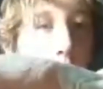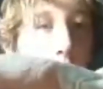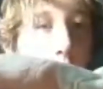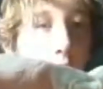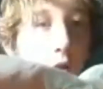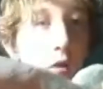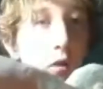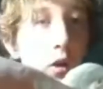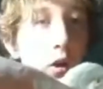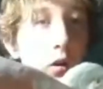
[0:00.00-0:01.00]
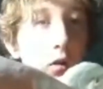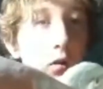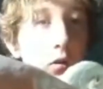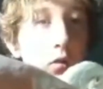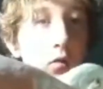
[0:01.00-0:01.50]
right there.
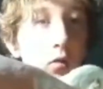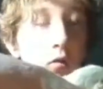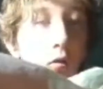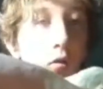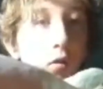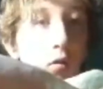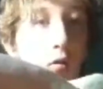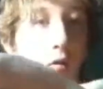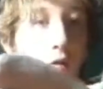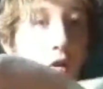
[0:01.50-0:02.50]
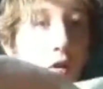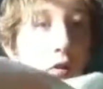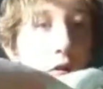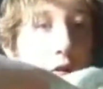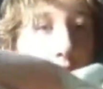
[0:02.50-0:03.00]
Which,
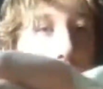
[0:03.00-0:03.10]
as you can